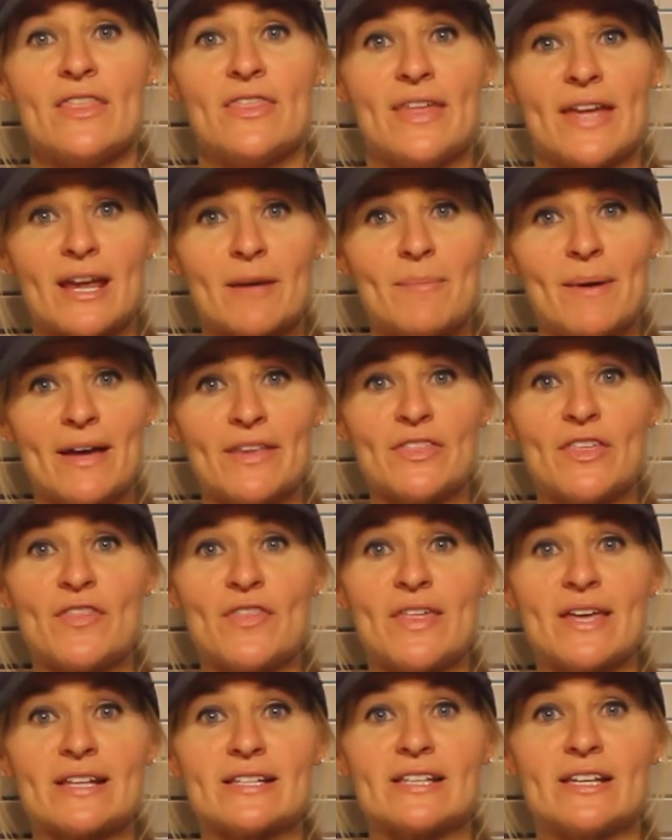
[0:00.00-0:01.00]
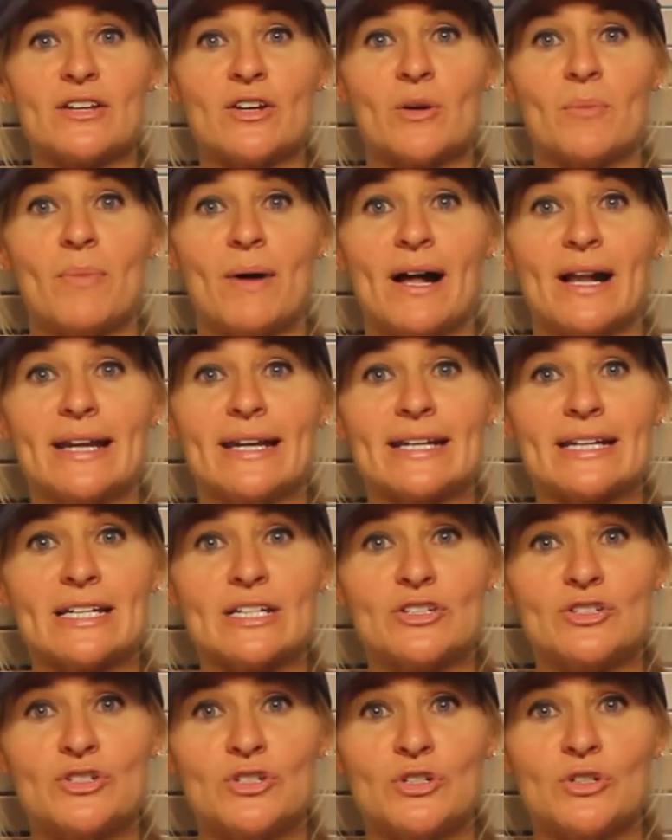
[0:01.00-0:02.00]
think about the things that your body
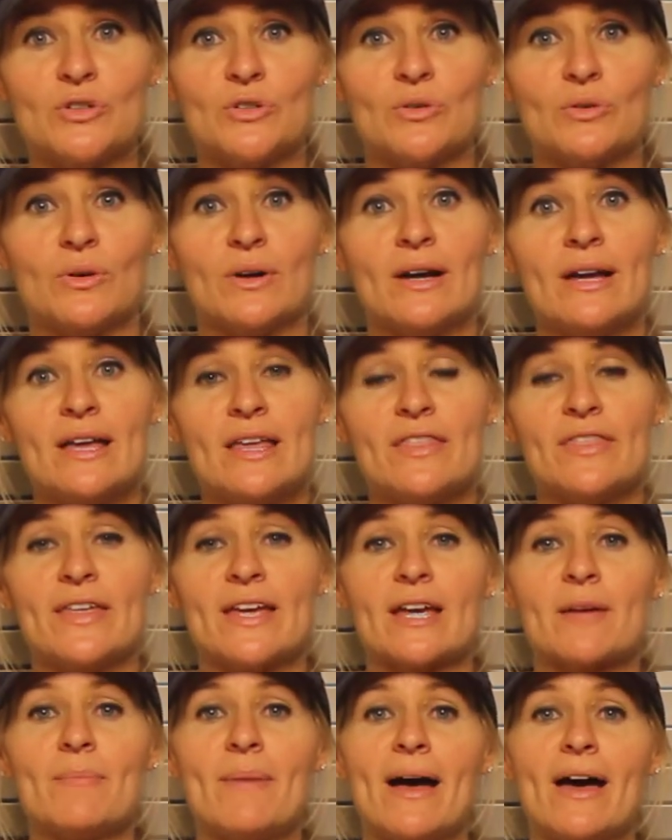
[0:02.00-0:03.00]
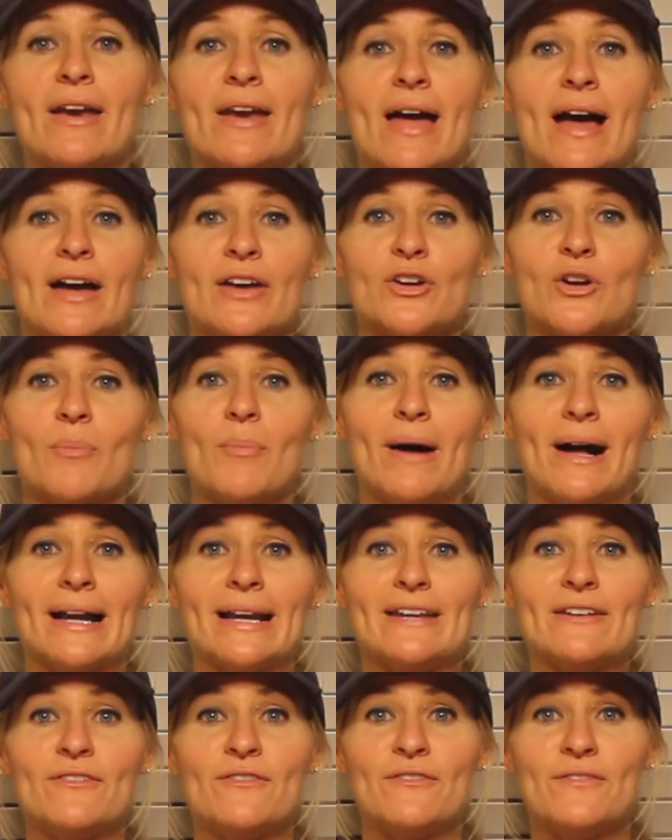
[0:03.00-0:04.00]
can do. Think about how your
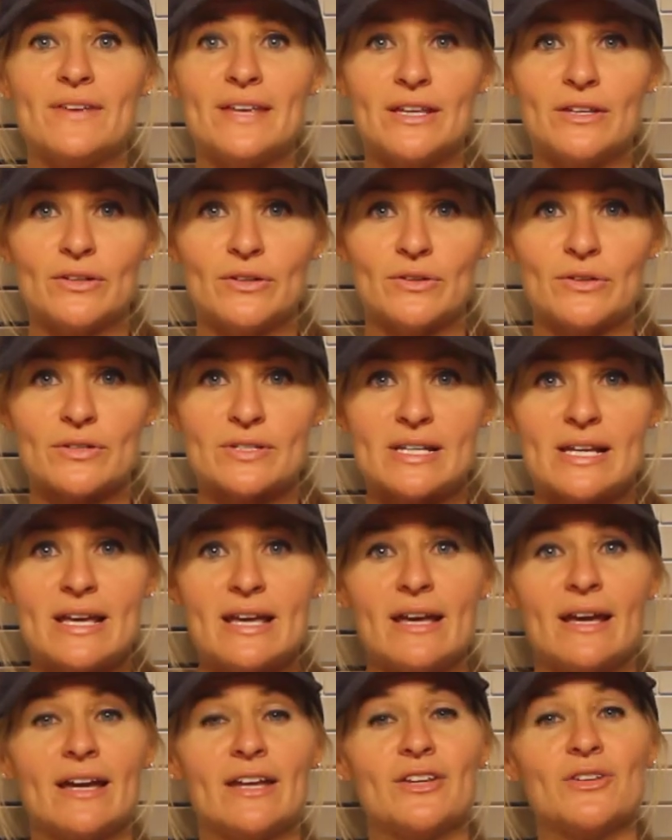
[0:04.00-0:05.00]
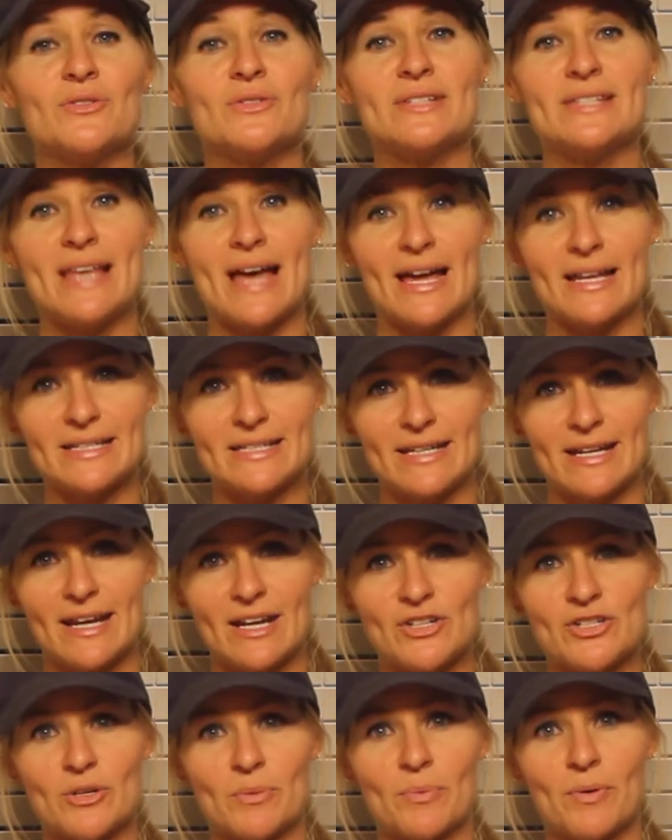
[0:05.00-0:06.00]
body feels and use that to
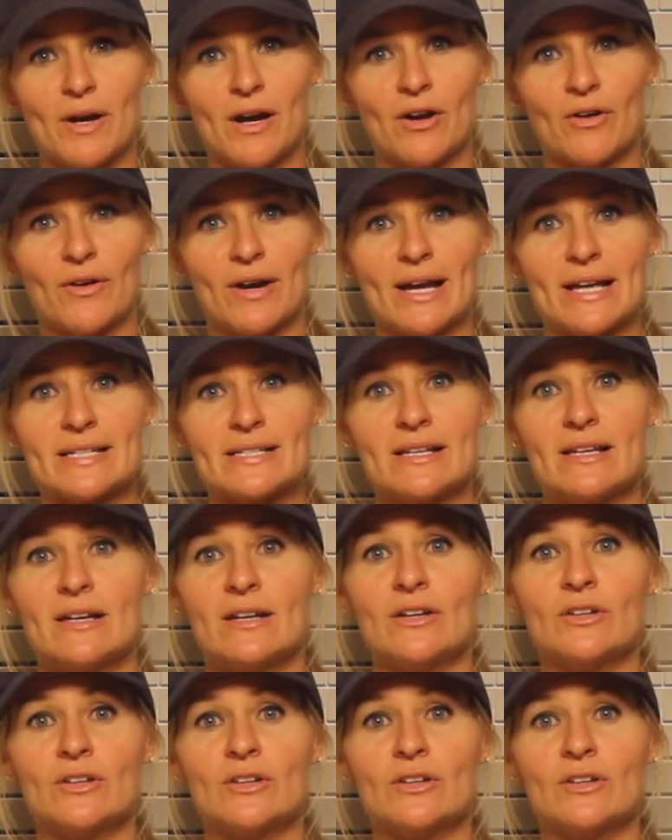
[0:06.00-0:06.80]
gauge your progress.